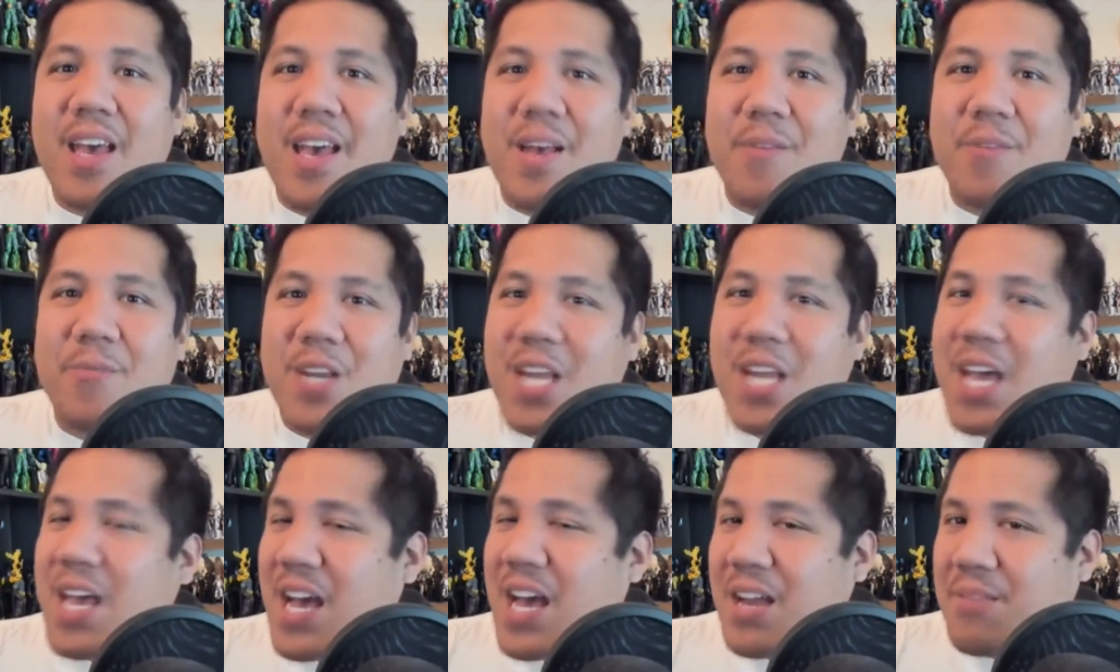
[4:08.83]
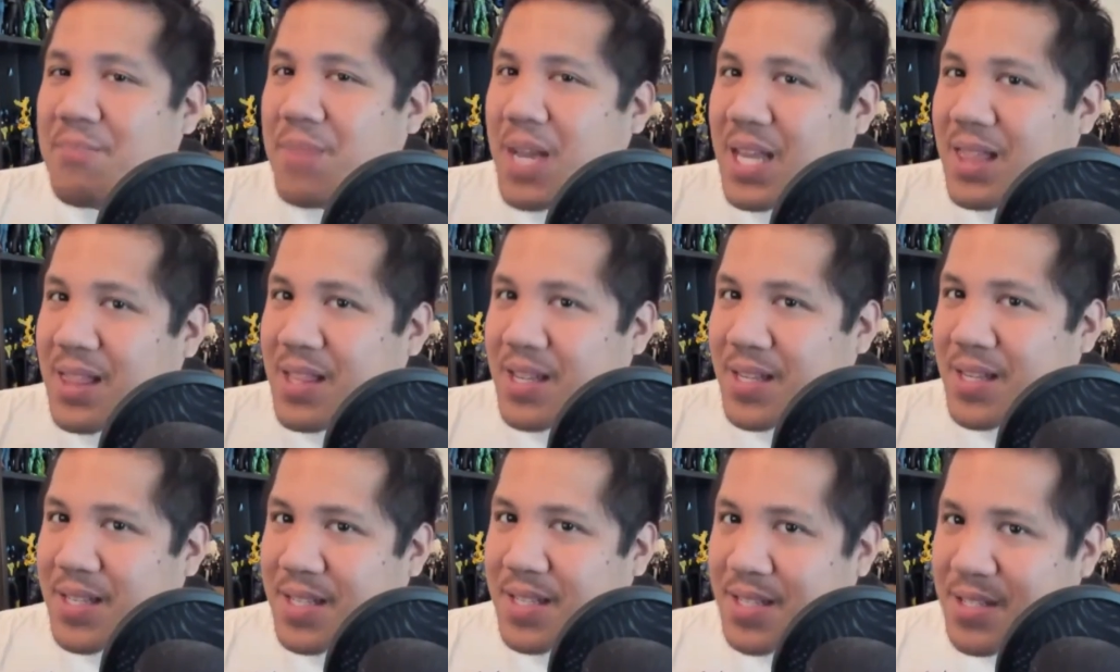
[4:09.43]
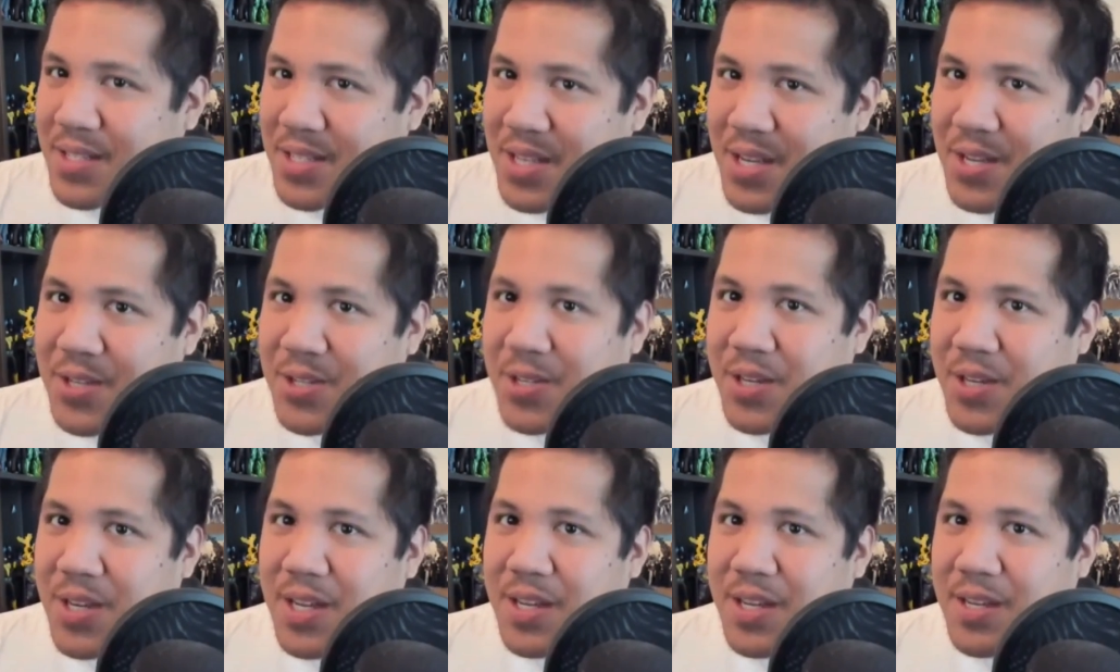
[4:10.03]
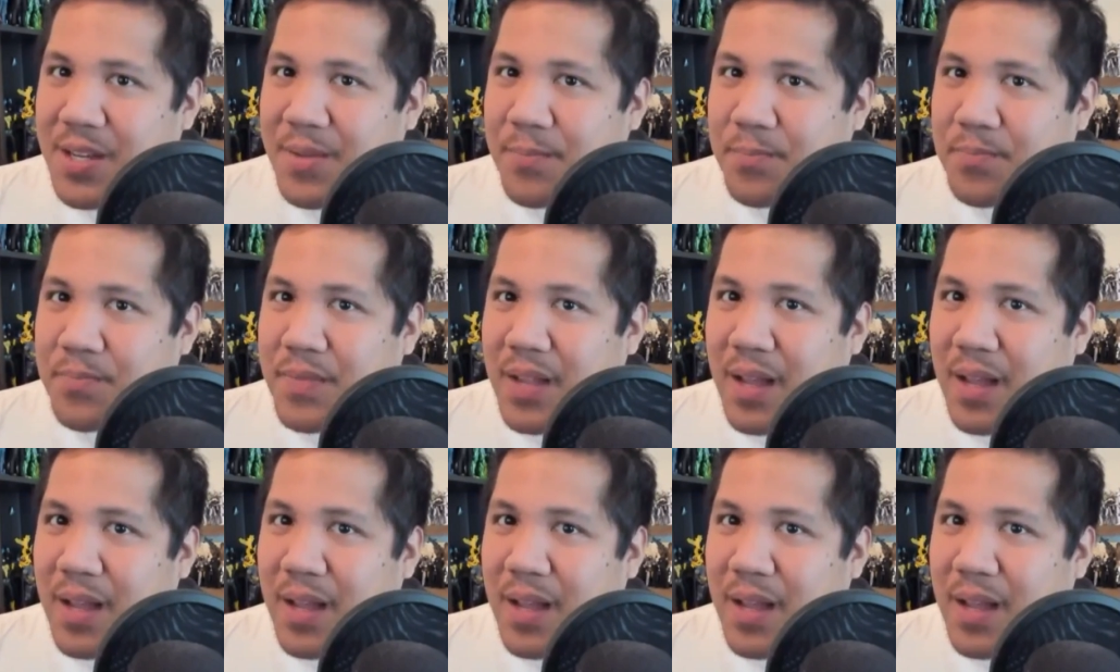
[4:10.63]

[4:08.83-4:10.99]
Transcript: And when I had made this decision,